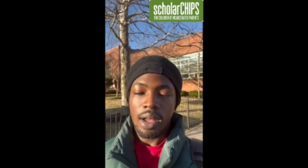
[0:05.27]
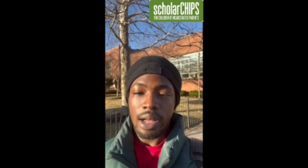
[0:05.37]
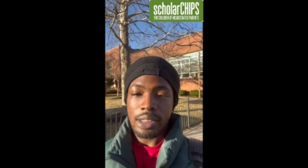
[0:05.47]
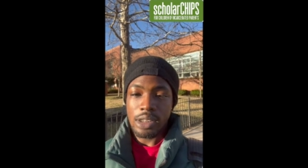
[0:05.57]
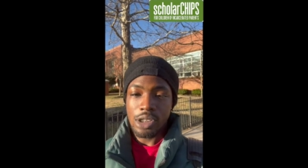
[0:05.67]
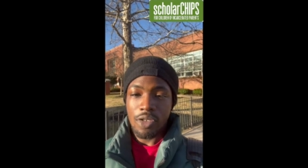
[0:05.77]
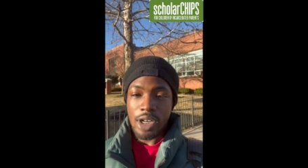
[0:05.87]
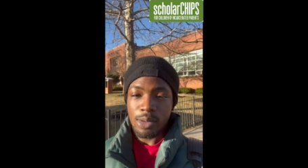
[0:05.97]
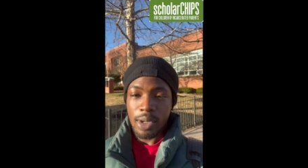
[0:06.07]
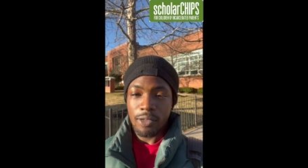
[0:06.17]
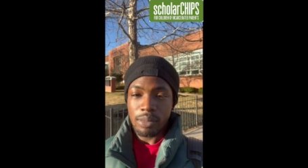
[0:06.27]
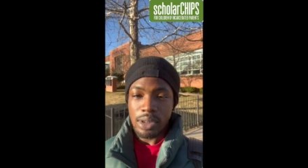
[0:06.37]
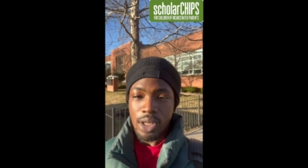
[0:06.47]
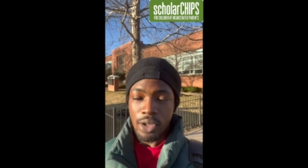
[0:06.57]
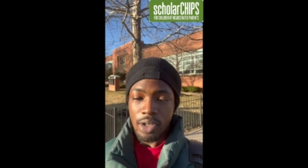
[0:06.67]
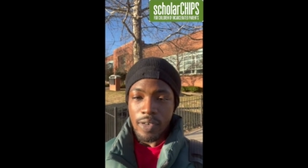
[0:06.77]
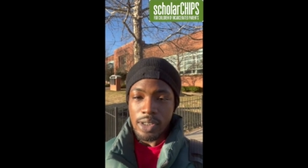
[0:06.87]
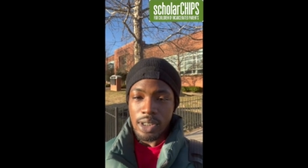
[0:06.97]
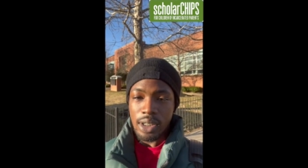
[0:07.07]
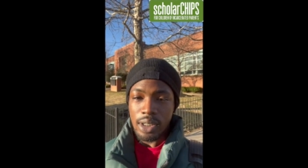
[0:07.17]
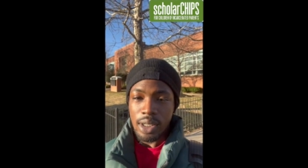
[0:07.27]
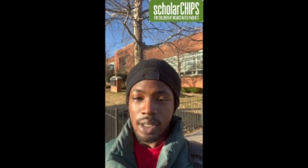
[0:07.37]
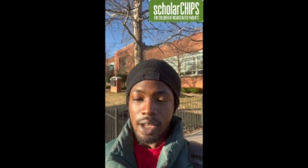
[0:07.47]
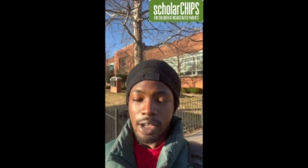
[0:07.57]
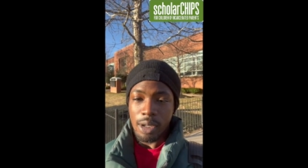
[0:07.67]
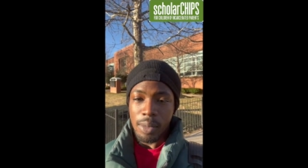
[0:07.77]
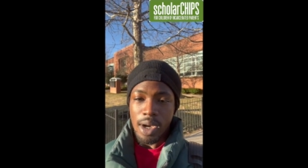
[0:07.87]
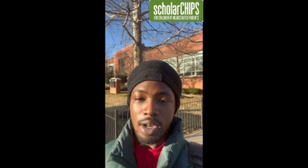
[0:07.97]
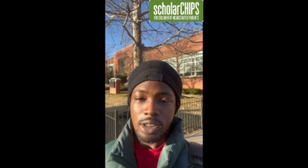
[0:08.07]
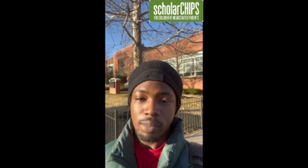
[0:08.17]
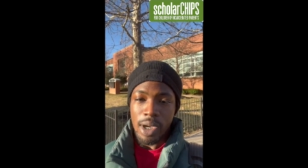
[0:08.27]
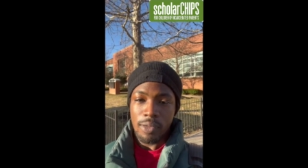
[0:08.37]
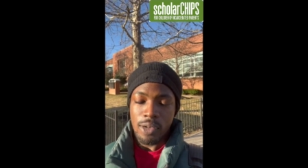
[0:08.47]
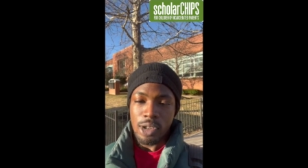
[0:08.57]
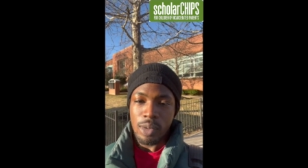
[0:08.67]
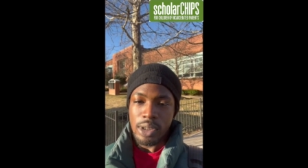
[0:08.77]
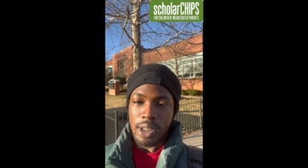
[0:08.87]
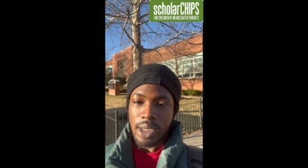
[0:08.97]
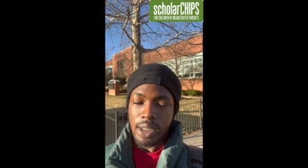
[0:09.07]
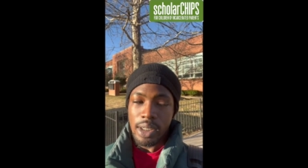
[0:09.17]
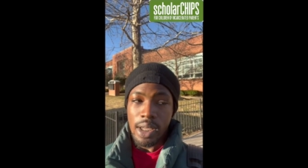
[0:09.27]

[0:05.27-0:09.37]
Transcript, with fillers: I just graduated from Southern University and A&M College in Baton Rouge, Louisiana,